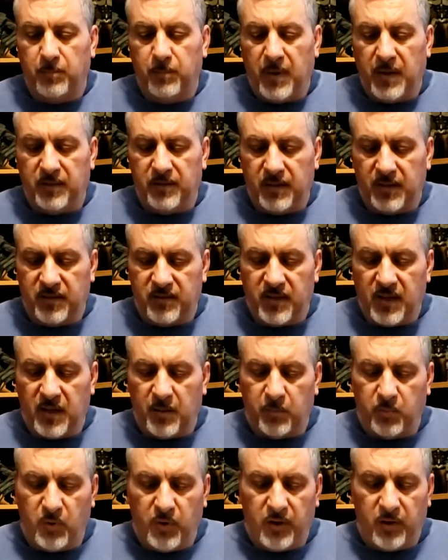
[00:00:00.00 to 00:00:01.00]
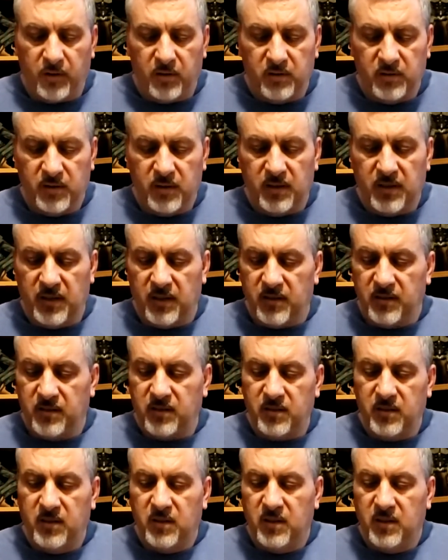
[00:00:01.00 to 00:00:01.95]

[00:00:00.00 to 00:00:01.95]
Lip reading: basic setup where the discs,